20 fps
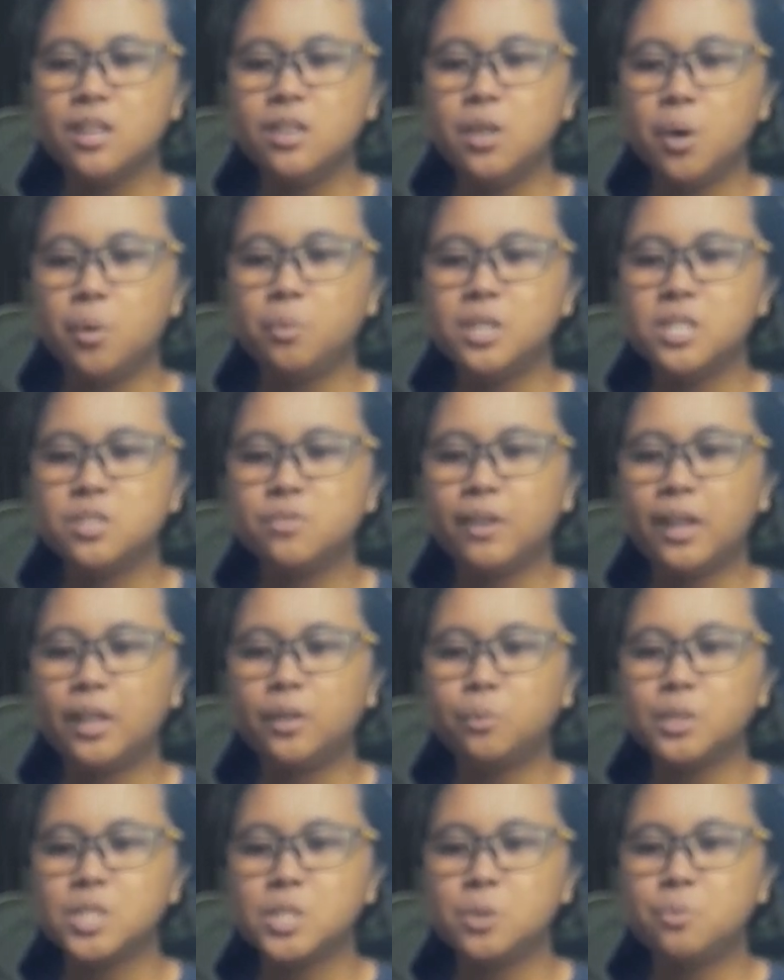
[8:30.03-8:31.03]
No, his
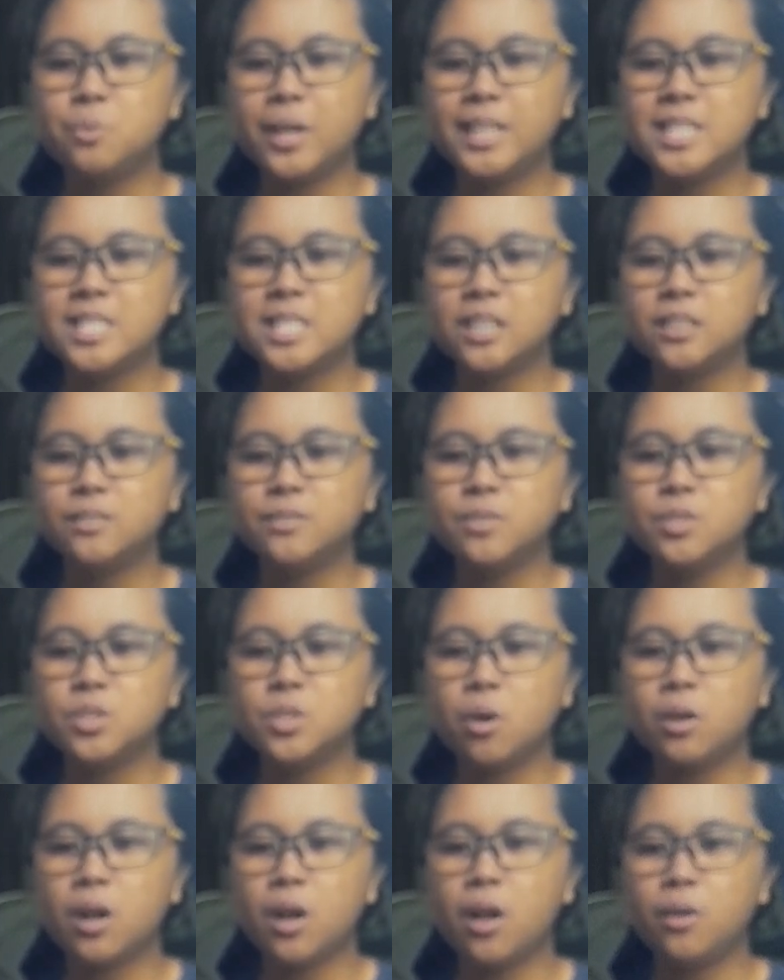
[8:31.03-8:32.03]
fate was already sealed.
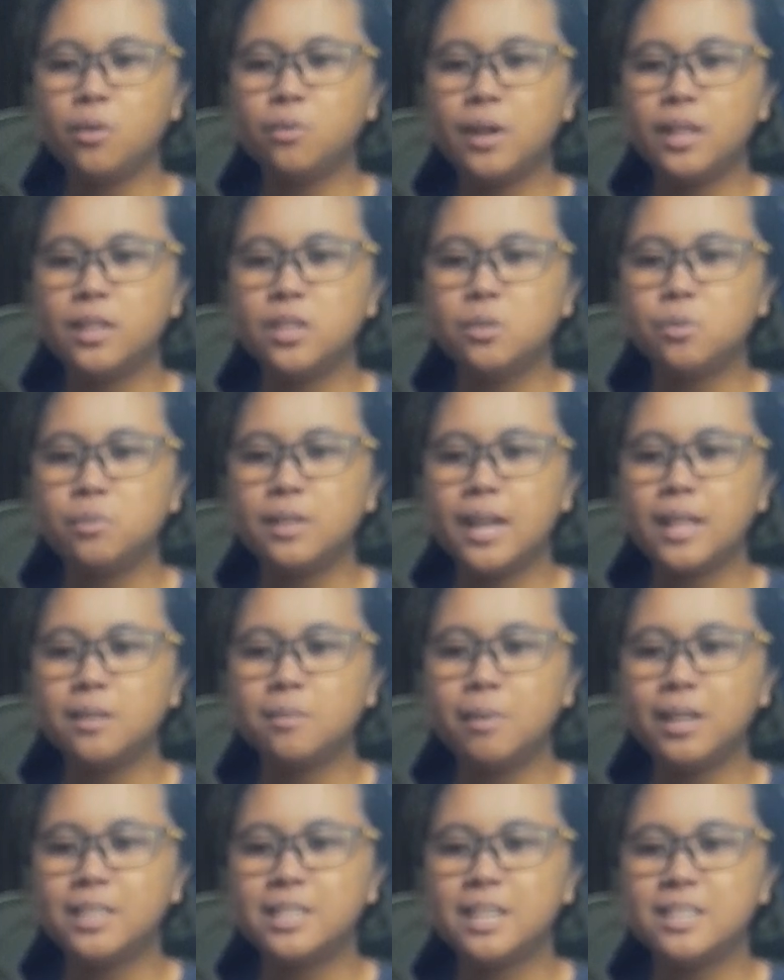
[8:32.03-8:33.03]
Sokka already knew that,
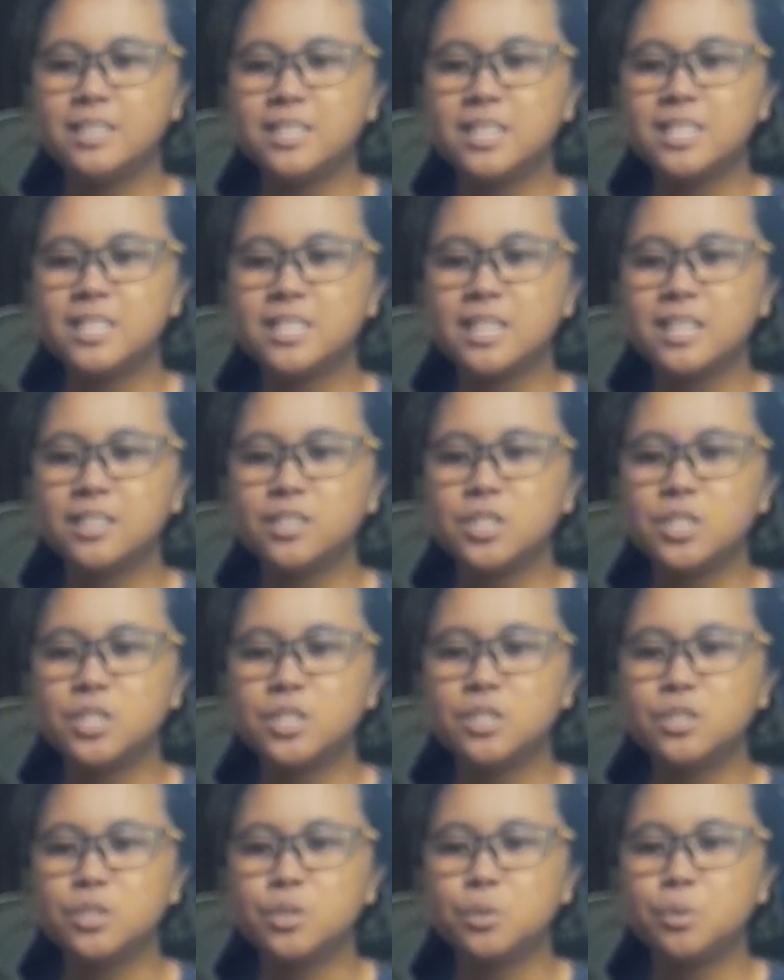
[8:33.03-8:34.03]
but she still
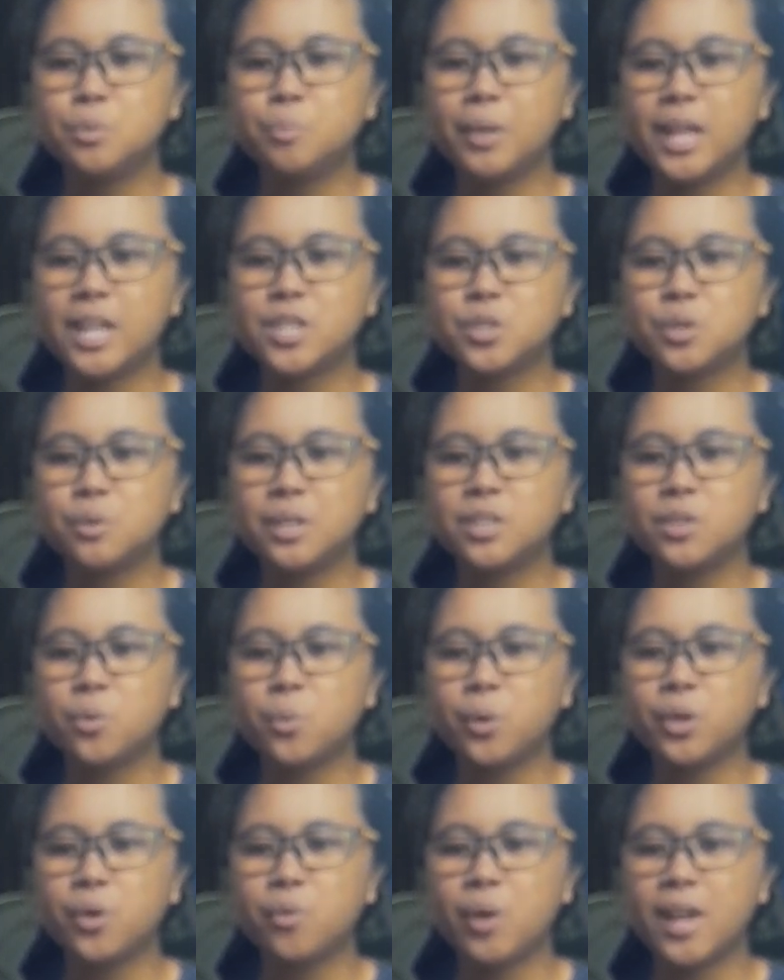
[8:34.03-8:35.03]
took pleasure in
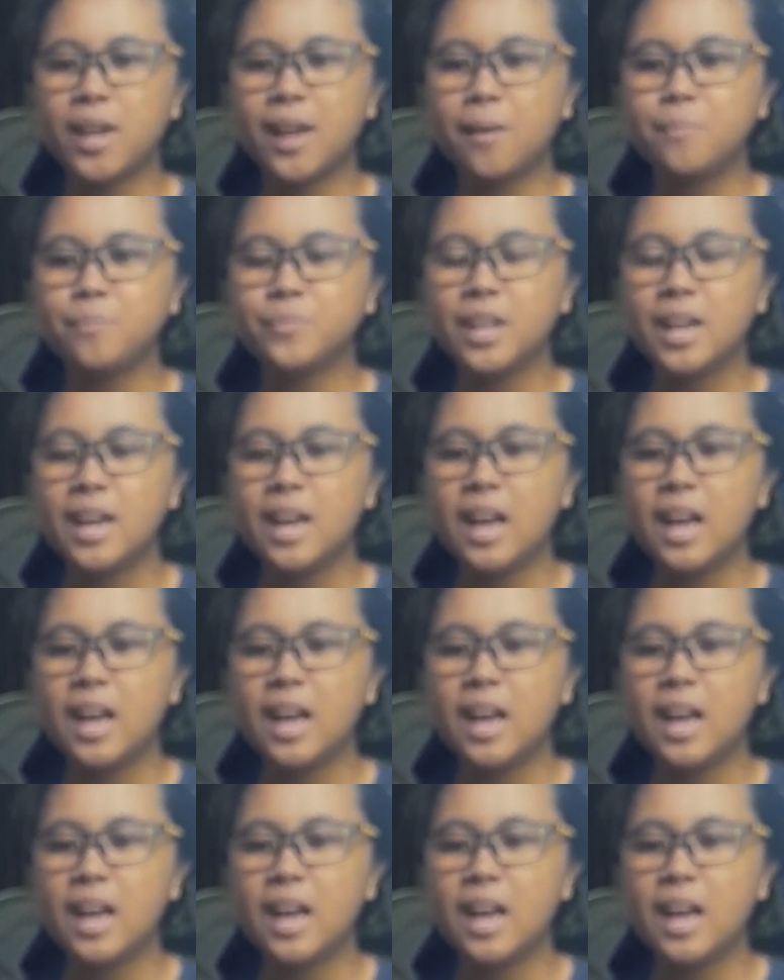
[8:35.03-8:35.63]
cornering him.